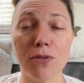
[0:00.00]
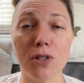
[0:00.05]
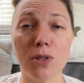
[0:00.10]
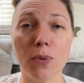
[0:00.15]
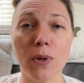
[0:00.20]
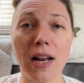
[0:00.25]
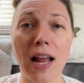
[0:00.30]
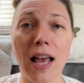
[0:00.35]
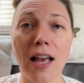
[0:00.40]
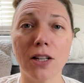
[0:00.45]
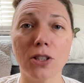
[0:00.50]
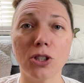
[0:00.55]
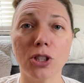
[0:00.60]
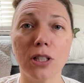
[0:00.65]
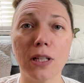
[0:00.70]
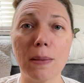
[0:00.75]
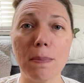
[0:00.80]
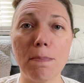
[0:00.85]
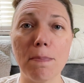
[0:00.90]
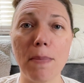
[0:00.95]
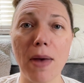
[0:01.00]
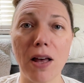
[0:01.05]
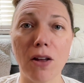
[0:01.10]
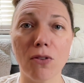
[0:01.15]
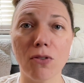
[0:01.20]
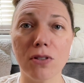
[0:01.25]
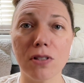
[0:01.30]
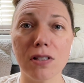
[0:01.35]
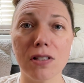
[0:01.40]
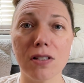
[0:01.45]
So it actually
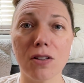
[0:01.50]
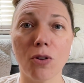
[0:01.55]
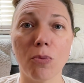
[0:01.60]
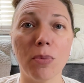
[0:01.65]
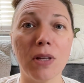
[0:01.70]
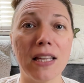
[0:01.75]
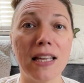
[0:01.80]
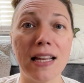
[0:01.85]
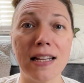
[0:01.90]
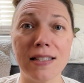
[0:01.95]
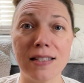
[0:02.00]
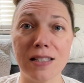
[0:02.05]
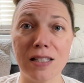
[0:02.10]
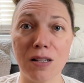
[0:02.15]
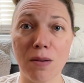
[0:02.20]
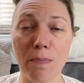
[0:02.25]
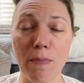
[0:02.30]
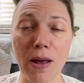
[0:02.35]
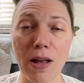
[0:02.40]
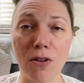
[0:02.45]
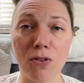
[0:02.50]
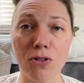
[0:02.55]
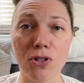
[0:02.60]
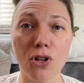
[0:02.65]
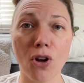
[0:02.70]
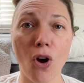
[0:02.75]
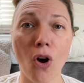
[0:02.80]
melts or begins to melt